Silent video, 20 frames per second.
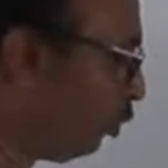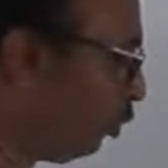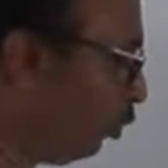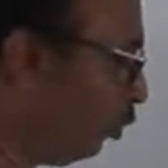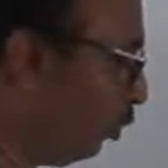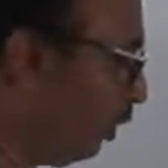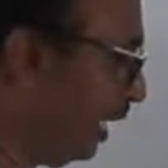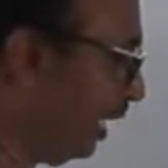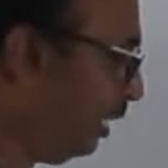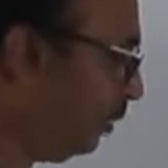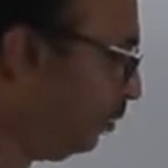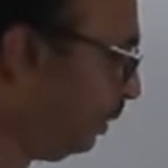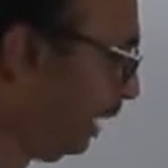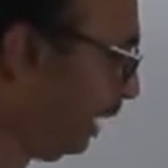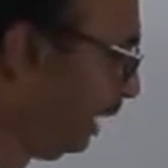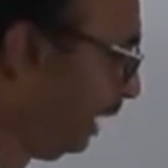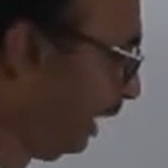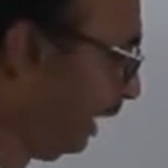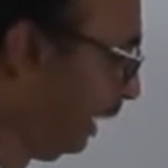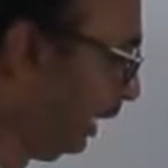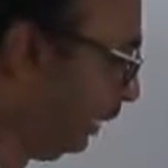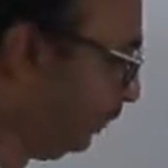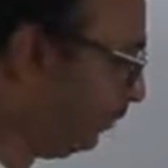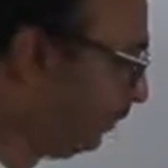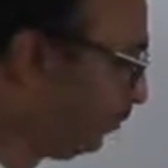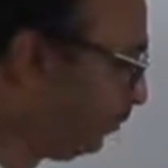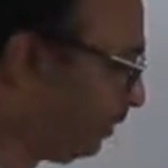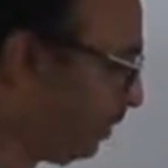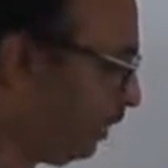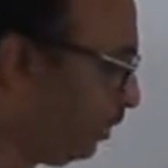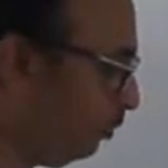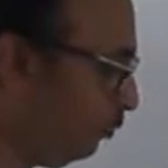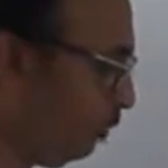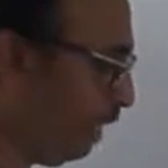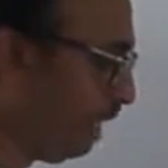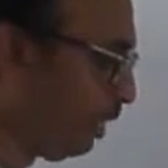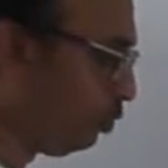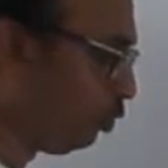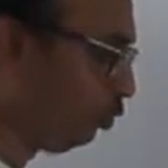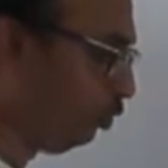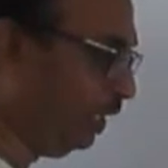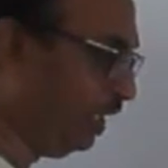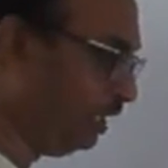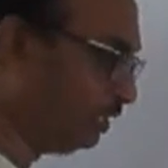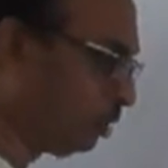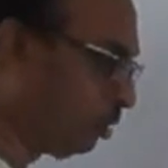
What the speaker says: rho L by A, where rho is